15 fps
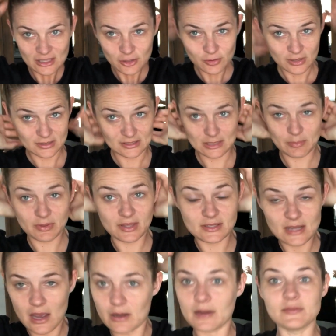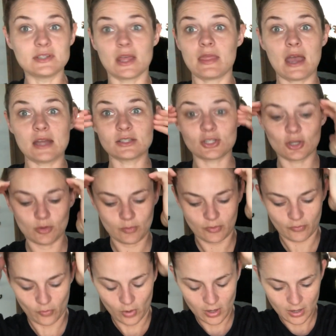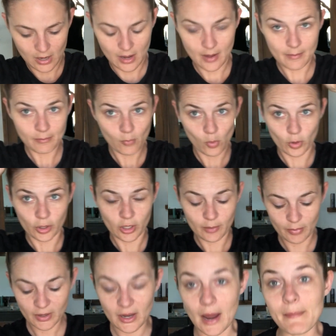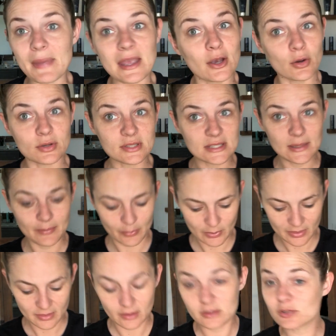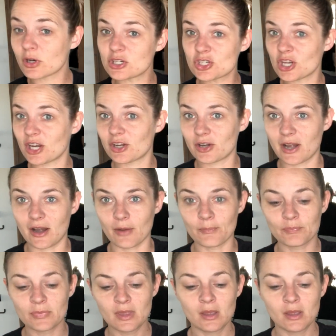You can sleep with it down. I've done that too before. Or you can put it up and go to sleep with a scrunchie in your hair.